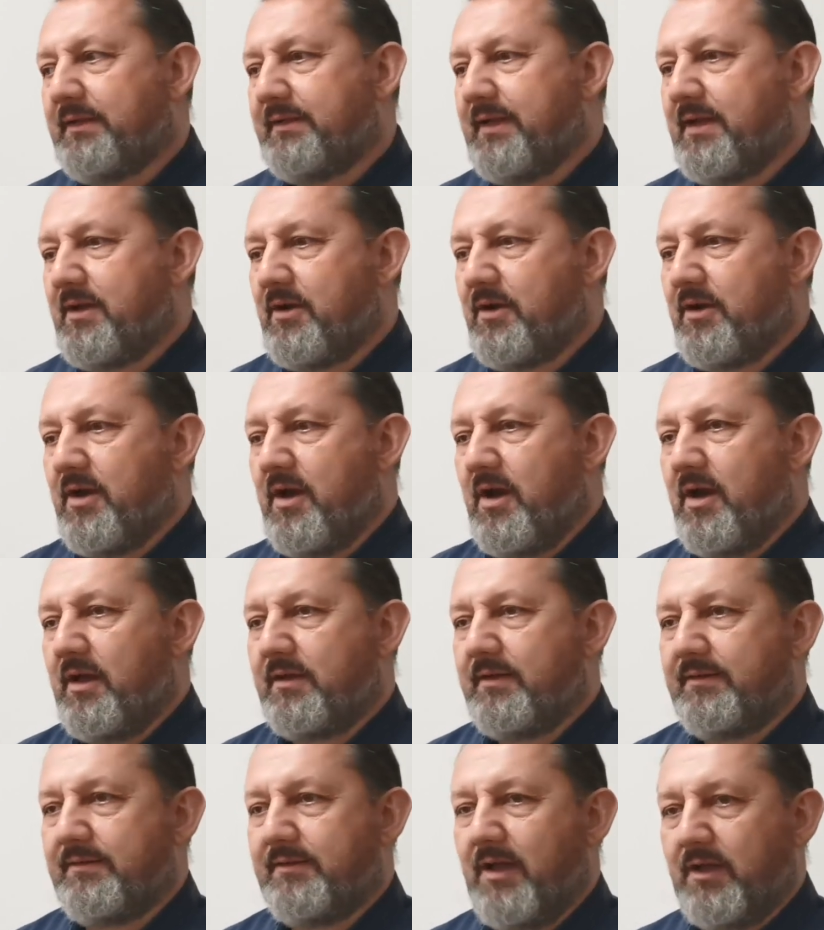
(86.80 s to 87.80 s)
they are
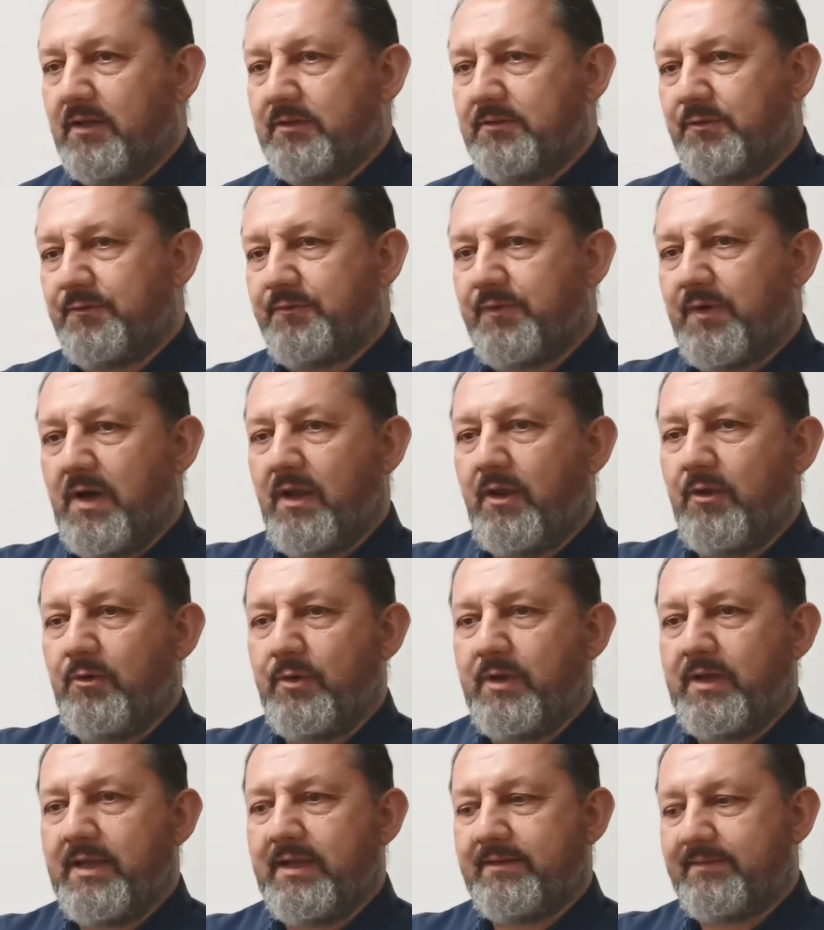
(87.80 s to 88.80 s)
not to
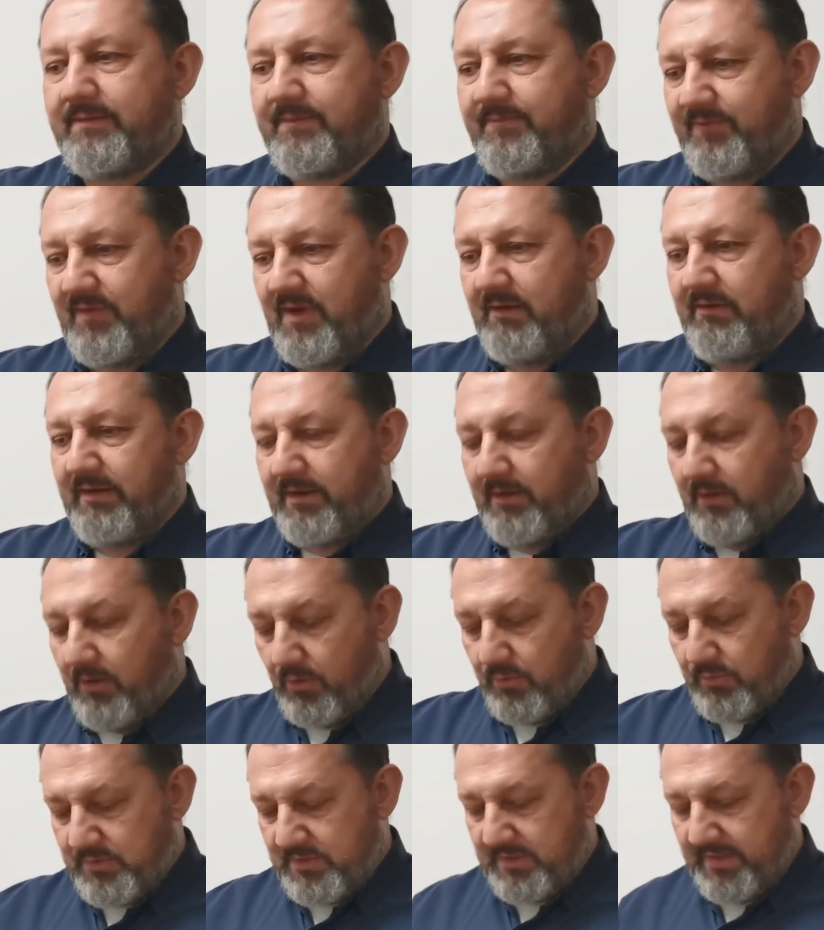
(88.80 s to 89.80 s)
follow it very
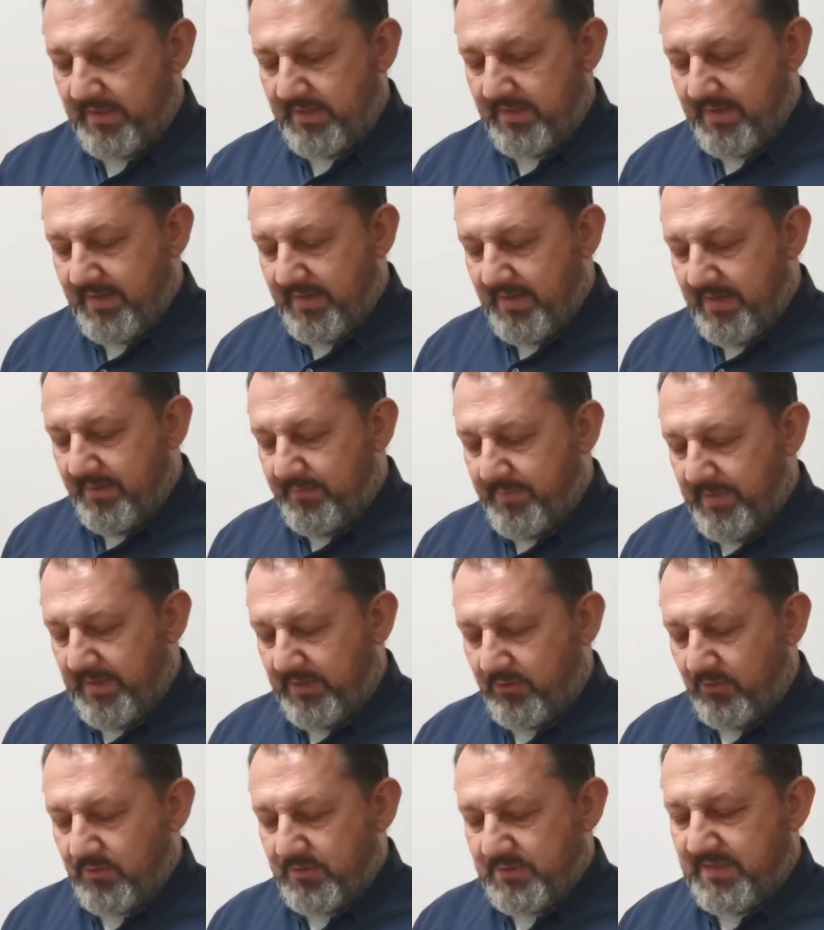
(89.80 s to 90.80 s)
closely,
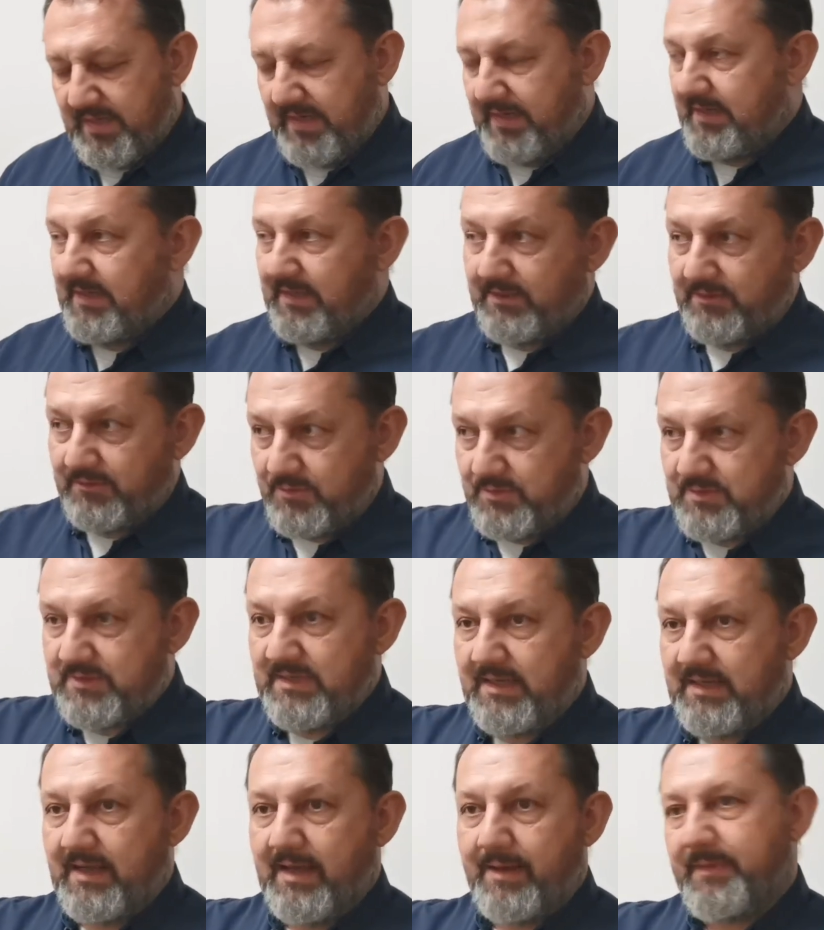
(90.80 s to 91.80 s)
because they need to see.